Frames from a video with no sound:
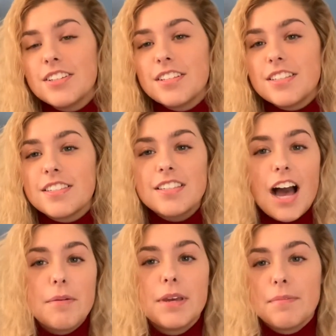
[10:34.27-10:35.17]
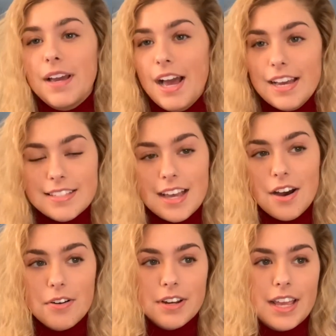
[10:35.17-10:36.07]
sobbing my eyes
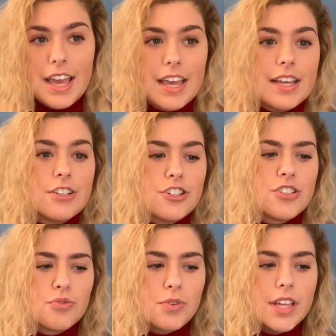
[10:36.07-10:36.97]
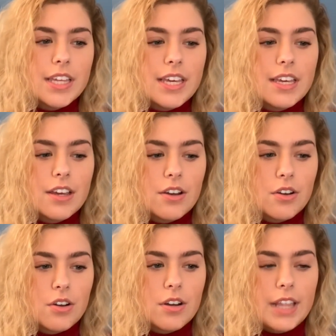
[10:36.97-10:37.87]
out and just really
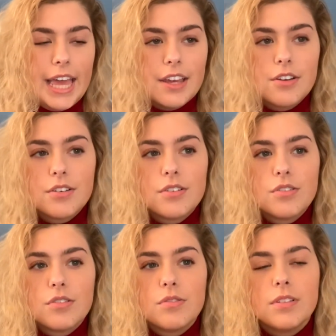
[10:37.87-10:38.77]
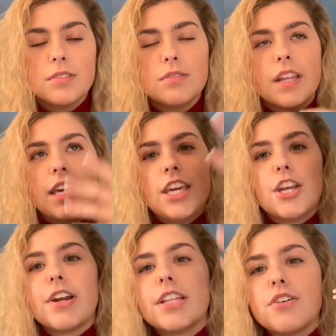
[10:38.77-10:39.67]
like
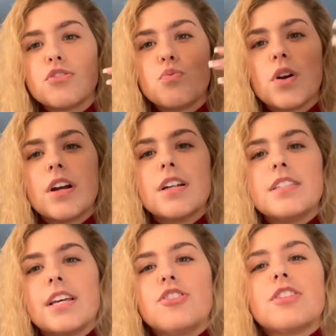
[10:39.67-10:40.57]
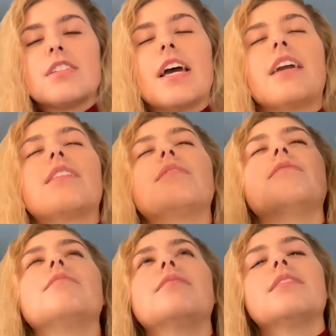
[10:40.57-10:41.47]
hearing those words and just like
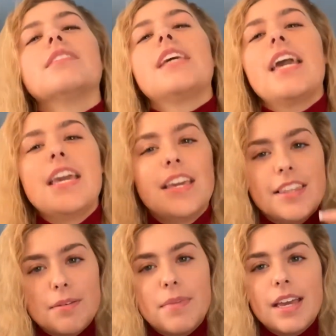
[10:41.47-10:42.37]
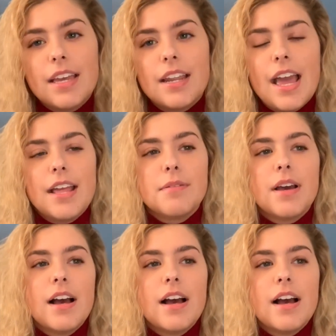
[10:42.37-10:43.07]
taking them in and